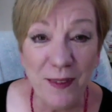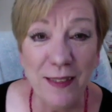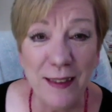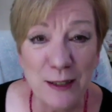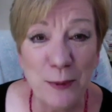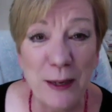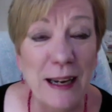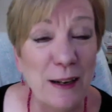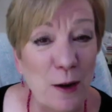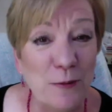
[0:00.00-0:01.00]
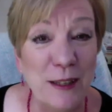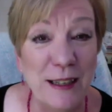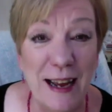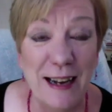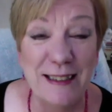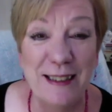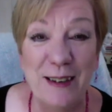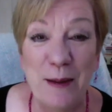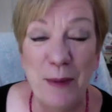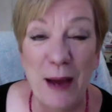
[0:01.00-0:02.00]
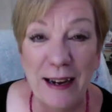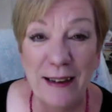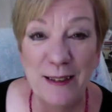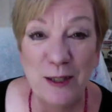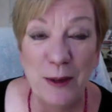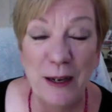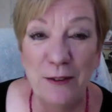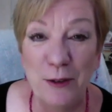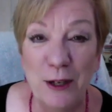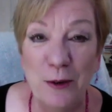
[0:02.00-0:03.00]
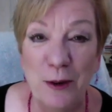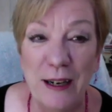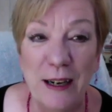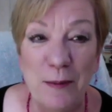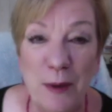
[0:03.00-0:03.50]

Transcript: this week, and hopefully next I'll get back in the swing of recording and